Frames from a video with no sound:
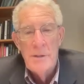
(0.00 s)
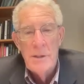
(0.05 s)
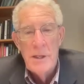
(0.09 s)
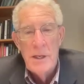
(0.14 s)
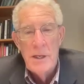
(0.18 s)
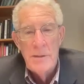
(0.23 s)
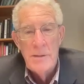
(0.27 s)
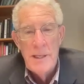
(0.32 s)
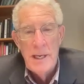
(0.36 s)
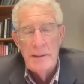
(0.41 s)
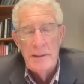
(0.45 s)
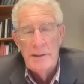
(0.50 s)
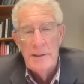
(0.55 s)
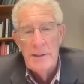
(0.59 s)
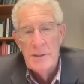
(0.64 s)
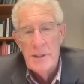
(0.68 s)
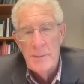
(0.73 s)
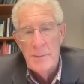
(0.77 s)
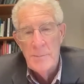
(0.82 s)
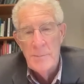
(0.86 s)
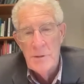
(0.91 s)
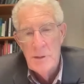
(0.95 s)
a daily
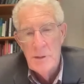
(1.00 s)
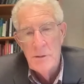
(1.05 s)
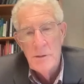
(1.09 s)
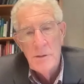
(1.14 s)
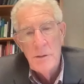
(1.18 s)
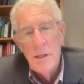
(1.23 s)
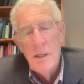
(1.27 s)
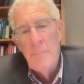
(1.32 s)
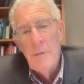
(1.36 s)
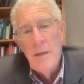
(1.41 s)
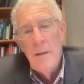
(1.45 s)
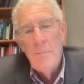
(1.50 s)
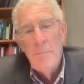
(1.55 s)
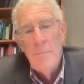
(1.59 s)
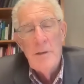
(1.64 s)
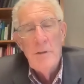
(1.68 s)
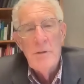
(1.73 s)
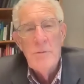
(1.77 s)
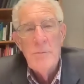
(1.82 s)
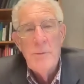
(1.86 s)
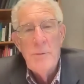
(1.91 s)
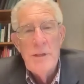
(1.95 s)
substance,
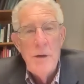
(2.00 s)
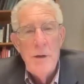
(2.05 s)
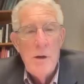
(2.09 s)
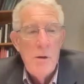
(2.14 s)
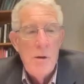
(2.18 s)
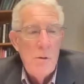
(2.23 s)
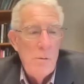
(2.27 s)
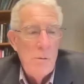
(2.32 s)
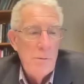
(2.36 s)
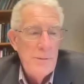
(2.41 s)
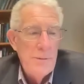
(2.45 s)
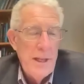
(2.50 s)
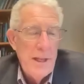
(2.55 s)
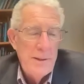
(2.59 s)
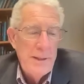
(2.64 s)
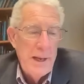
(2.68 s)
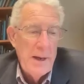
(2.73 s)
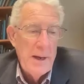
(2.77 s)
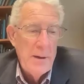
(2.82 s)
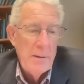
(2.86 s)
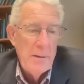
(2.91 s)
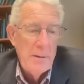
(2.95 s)
because we know that
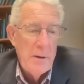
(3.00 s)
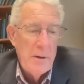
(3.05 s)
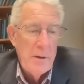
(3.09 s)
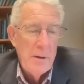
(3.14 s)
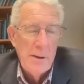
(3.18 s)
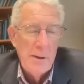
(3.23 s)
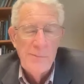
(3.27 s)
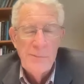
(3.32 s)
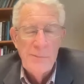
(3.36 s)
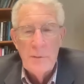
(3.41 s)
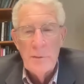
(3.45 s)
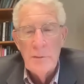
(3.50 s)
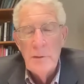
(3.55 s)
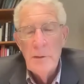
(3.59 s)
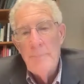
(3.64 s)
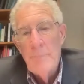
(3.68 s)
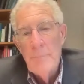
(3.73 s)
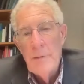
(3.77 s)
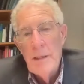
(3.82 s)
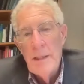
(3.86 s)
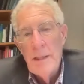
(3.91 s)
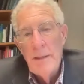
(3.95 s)
they're harmful
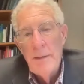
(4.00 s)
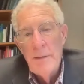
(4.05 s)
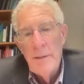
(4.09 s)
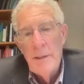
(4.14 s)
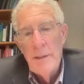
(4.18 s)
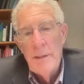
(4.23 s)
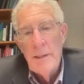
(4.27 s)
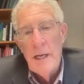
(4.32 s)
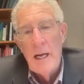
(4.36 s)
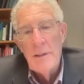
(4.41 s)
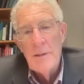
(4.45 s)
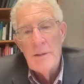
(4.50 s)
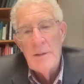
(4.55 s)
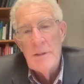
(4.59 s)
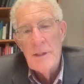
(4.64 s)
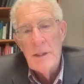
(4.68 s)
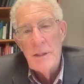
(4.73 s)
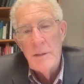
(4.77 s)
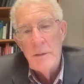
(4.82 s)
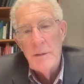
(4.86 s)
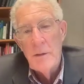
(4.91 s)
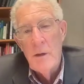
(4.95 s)
in
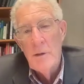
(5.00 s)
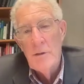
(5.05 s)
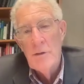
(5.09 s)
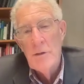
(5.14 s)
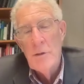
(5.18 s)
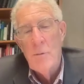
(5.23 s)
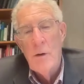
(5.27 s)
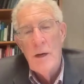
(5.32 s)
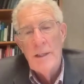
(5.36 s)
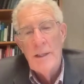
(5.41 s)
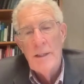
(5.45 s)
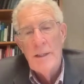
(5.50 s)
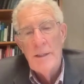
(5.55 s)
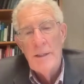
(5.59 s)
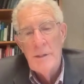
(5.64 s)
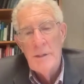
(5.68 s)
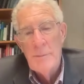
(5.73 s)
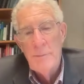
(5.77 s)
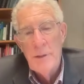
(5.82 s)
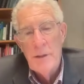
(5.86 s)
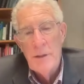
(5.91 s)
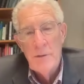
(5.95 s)
constant large
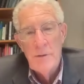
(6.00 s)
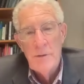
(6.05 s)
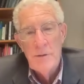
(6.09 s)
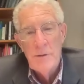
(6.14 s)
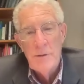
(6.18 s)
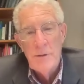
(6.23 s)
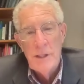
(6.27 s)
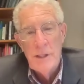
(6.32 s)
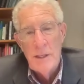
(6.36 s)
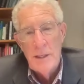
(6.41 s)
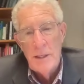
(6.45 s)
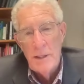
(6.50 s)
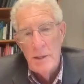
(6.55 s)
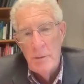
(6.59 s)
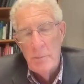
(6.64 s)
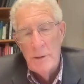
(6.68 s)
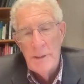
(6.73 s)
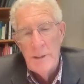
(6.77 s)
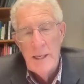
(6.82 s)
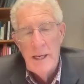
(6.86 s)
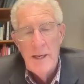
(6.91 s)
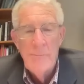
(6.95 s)
quantities, because you
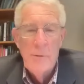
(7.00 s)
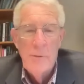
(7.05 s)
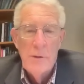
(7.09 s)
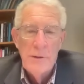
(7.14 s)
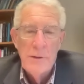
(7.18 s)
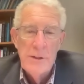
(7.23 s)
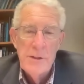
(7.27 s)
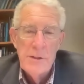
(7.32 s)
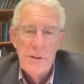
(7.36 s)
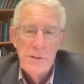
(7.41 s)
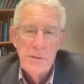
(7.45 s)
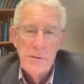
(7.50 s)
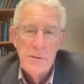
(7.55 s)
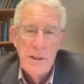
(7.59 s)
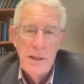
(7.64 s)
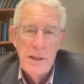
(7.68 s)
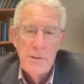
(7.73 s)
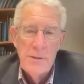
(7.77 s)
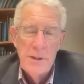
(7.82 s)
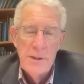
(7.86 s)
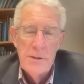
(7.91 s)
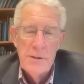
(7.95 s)
wouldn't have all these
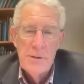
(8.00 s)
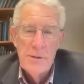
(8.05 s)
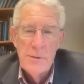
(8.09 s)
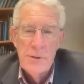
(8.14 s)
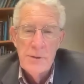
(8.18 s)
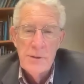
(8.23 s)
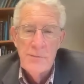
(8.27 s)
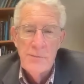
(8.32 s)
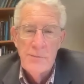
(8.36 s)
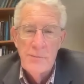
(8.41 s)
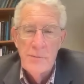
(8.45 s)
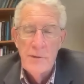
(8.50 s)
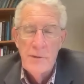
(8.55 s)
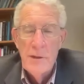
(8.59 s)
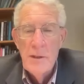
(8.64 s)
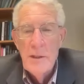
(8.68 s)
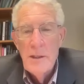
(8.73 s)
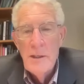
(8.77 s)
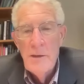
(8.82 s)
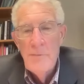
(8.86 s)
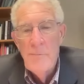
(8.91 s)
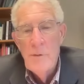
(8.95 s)
health issues
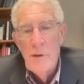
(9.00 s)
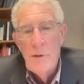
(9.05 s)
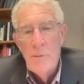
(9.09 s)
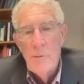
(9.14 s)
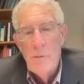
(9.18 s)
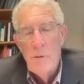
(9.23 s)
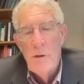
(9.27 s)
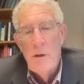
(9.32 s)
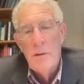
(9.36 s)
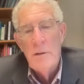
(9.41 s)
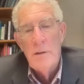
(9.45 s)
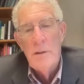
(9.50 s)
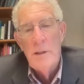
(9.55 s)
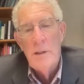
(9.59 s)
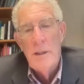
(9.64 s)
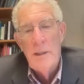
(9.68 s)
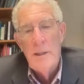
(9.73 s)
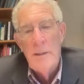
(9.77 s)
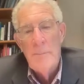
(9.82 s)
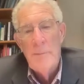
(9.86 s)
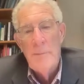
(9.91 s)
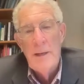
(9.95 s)
if we were all
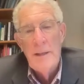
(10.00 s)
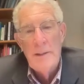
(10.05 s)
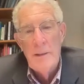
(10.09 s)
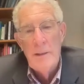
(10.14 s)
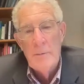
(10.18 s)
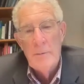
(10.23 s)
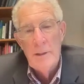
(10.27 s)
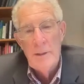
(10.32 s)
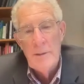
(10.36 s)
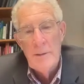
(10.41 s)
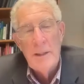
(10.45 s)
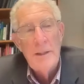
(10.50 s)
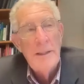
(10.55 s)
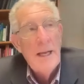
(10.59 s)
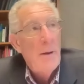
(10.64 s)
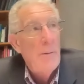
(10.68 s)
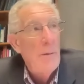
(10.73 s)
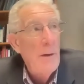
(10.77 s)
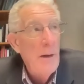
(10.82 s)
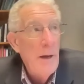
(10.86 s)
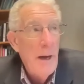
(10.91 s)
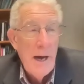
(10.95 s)
in a Paleolithic.
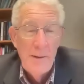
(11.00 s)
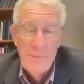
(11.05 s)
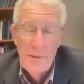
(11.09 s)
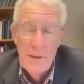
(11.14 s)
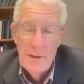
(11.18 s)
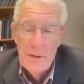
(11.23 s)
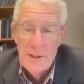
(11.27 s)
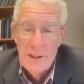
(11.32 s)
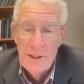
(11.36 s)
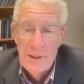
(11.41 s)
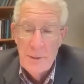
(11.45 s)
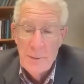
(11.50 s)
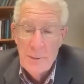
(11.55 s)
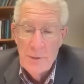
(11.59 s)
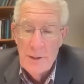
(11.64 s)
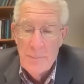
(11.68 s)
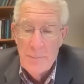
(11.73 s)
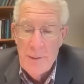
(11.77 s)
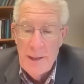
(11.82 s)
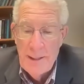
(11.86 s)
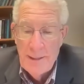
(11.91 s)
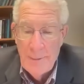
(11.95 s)
Now, obviously, during the
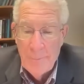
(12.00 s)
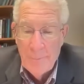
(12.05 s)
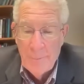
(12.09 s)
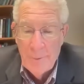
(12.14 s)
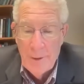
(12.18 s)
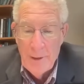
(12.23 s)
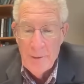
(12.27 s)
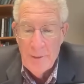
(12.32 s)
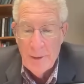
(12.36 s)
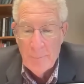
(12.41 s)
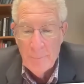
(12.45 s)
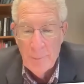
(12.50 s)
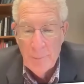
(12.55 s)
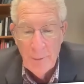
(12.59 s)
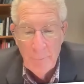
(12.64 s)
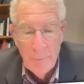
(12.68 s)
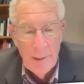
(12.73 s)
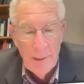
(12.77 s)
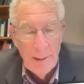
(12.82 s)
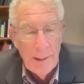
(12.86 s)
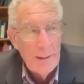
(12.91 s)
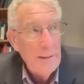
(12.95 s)
Paleolithic
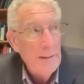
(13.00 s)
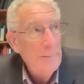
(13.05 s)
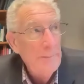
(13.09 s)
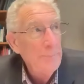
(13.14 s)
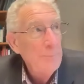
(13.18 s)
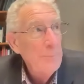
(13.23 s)
period,